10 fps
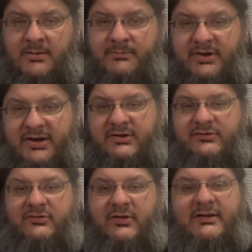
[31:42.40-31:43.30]
put
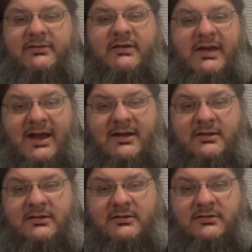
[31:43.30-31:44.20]
each, like the deck,
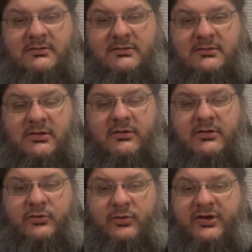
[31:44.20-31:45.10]
or
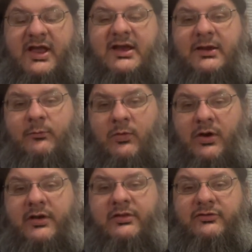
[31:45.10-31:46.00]
the door deck in
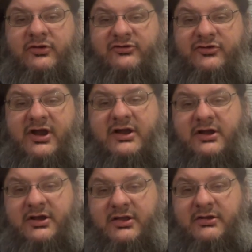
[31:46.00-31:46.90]
one, the treasure deck
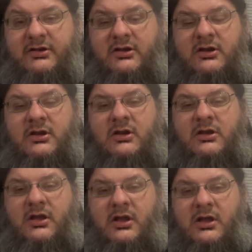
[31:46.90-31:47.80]
in another,
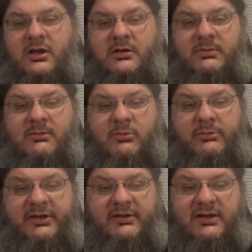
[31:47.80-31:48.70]

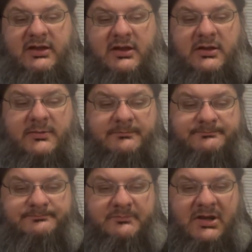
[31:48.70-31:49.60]
probably the
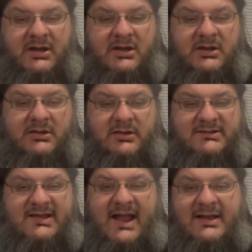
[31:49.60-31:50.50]

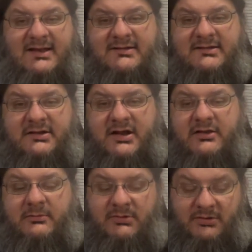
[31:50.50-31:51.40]
standees in
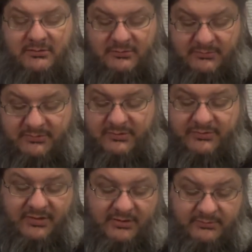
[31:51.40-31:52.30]
another, but I don't know what I'm going to do
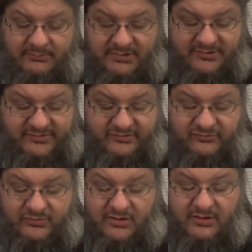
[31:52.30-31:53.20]
with the other one because
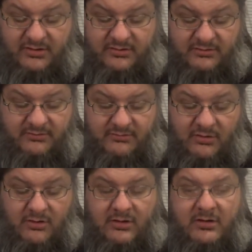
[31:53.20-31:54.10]
the
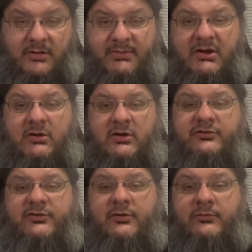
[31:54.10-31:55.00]
player
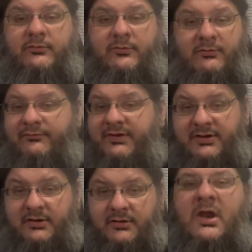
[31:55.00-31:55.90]
cards won't fit
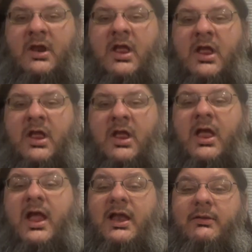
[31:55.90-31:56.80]
in there.
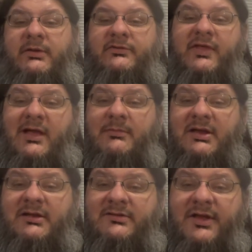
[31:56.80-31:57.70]
Anyways, that
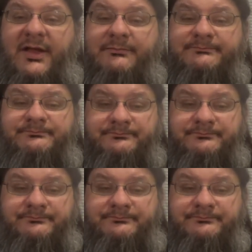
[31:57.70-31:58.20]
being said,